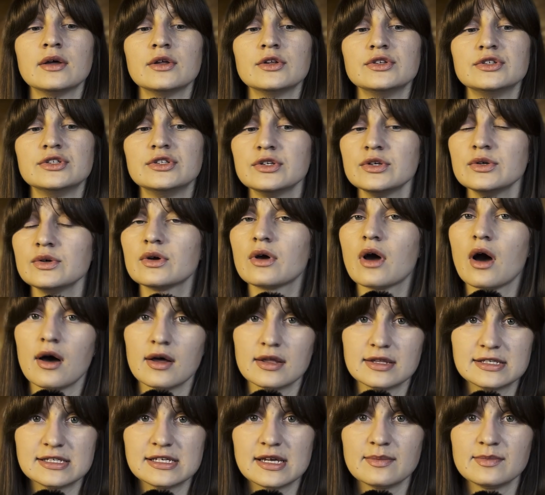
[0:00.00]
2
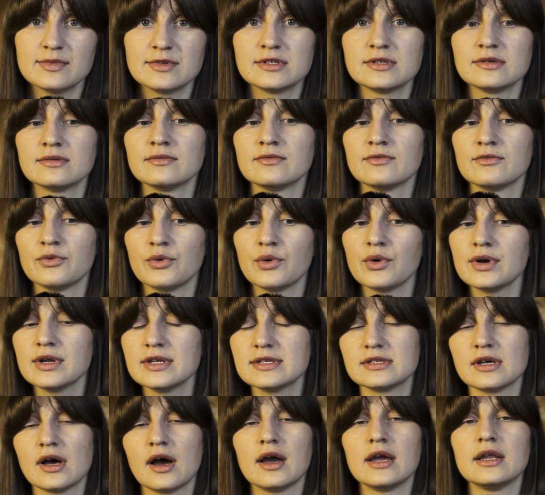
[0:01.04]
concepts for
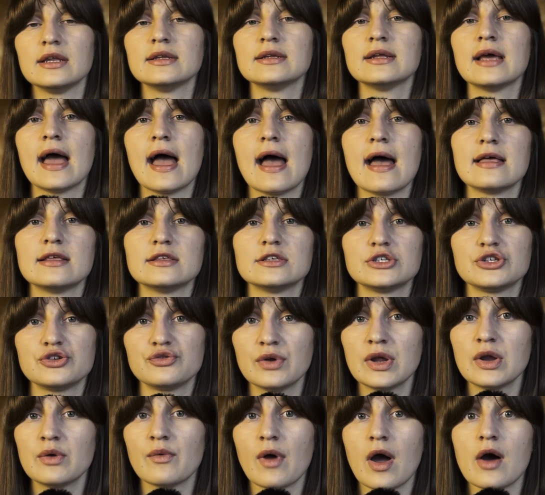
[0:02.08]
design, and
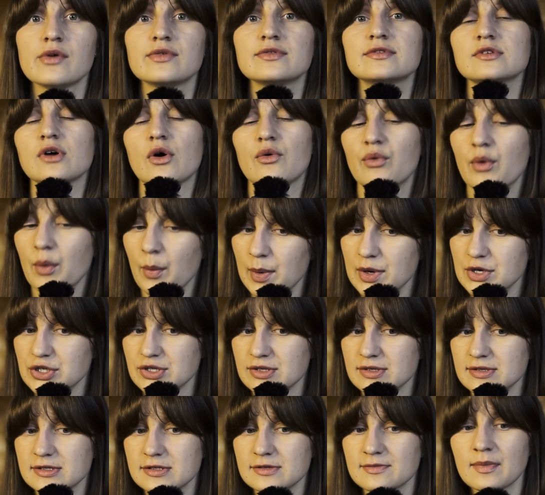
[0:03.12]
3 rounds of
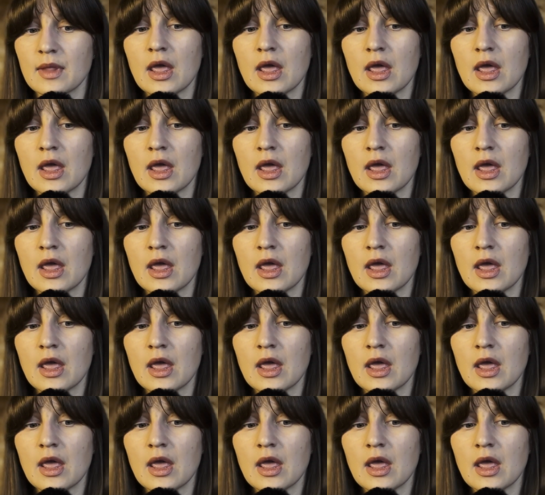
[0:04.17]
revisions.